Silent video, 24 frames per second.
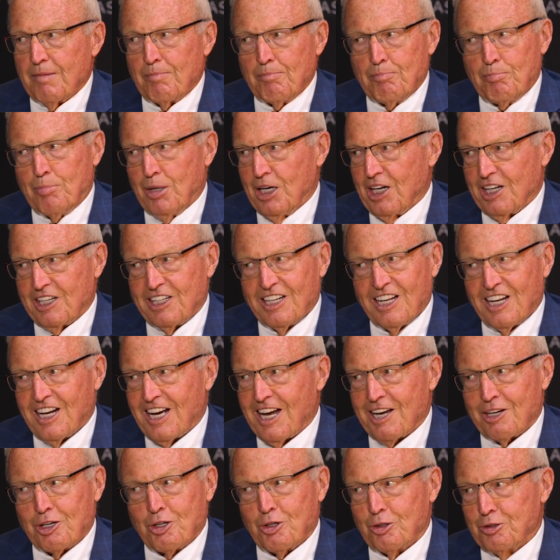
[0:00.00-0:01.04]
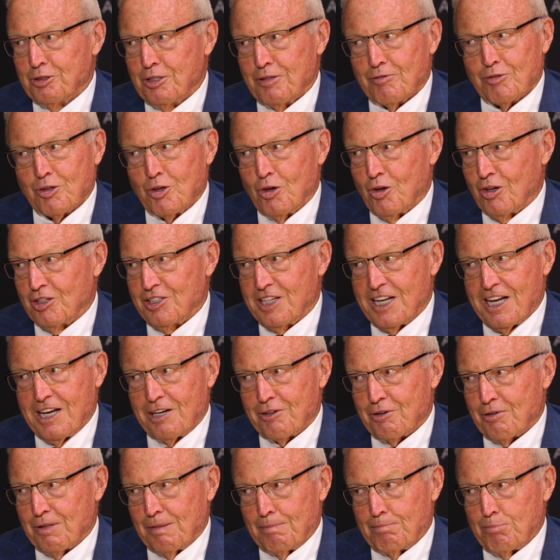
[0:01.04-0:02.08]
but I couldn't have gone down
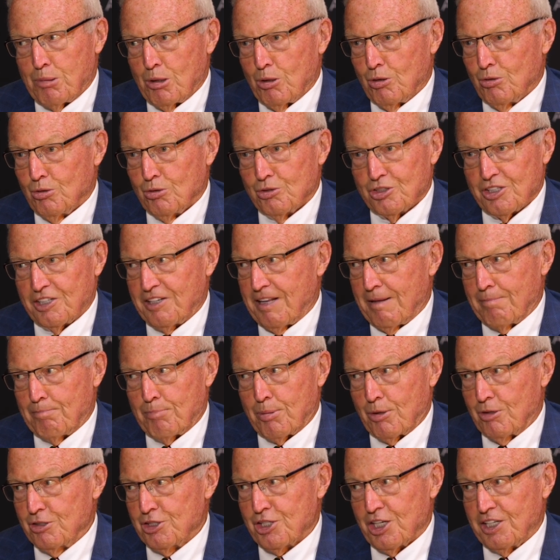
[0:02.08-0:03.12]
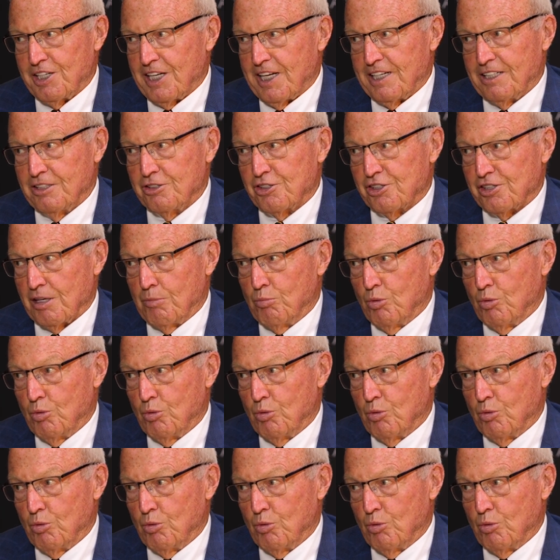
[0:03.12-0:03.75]
to the polls and impersonated someone.